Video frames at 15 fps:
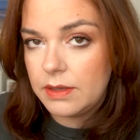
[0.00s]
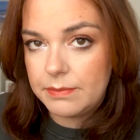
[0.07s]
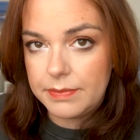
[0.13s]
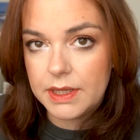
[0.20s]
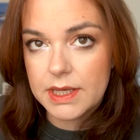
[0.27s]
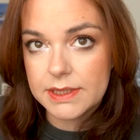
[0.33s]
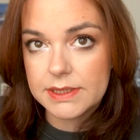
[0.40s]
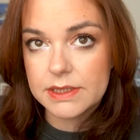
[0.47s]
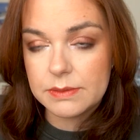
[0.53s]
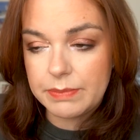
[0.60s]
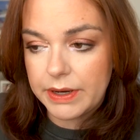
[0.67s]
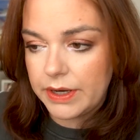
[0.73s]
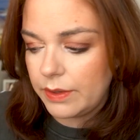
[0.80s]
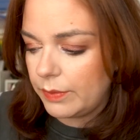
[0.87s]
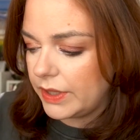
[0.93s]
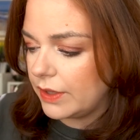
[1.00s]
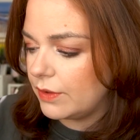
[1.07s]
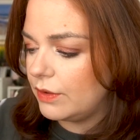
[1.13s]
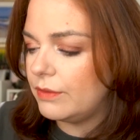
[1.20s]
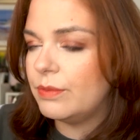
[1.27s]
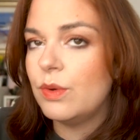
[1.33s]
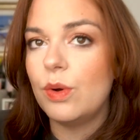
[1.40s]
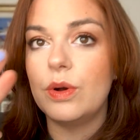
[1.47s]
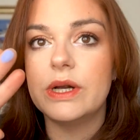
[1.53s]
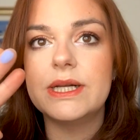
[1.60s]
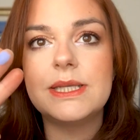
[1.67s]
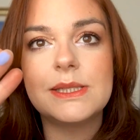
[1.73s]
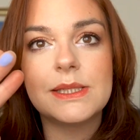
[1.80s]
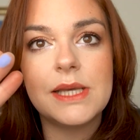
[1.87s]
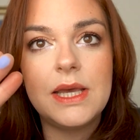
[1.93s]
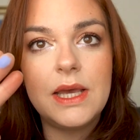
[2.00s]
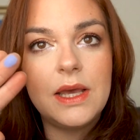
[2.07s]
because it's periwinkle, of course.